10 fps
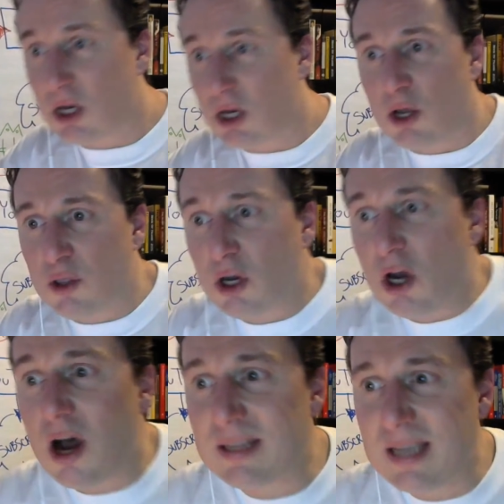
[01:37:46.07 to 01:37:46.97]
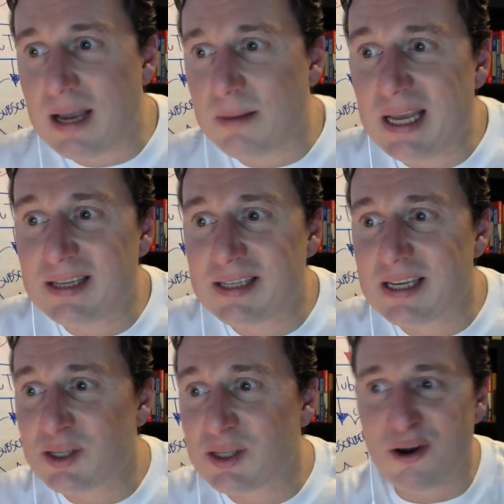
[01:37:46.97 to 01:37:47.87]
the content
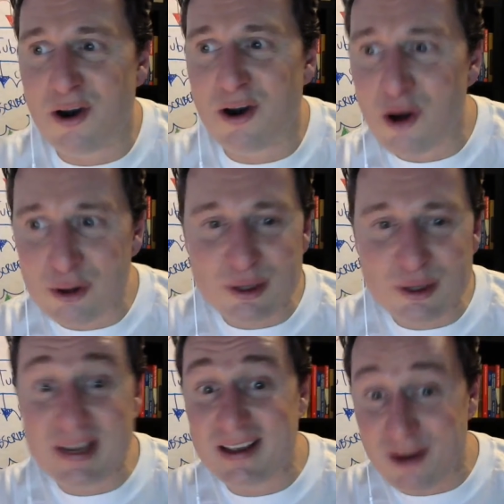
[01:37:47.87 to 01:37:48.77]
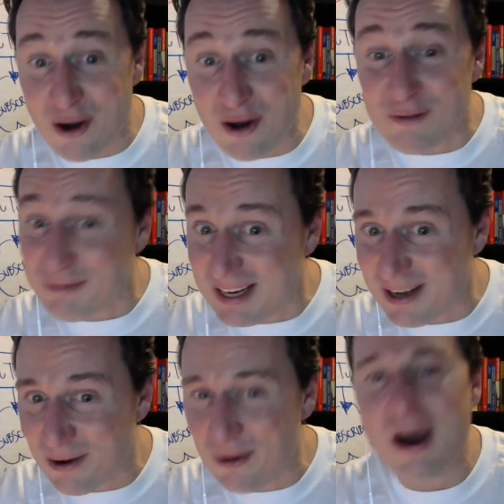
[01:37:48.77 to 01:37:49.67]
pieces are all
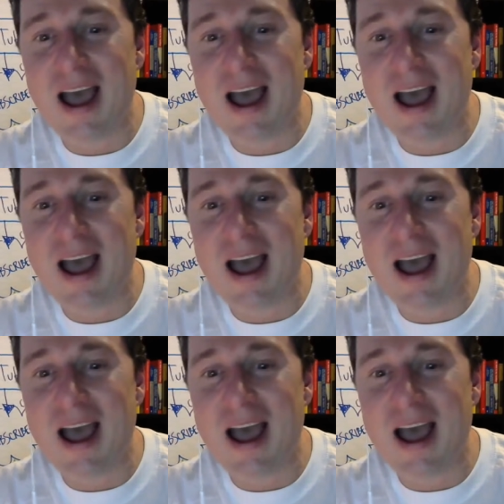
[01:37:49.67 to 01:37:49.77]
video?